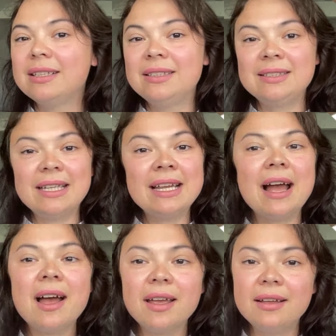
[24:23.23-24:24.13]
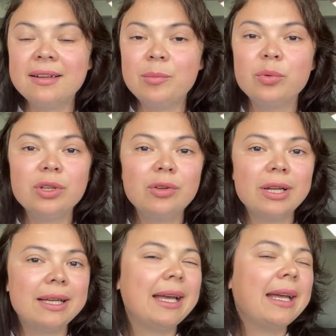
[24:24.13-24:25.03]
this AI, it can bring you
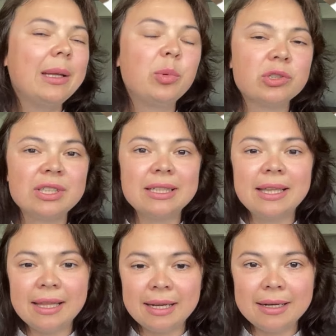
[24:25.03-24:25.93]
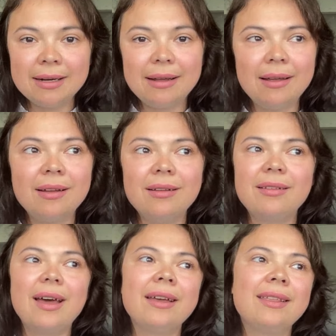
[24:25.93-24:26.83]
like 80% there, and
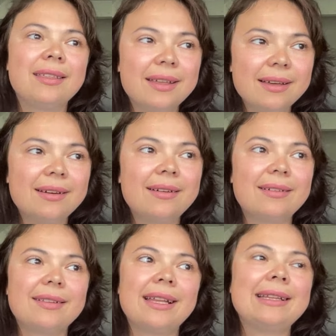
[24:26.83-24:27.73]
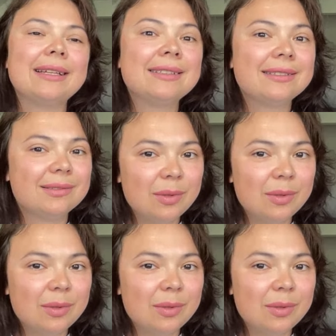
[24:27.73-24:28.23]
I think that that's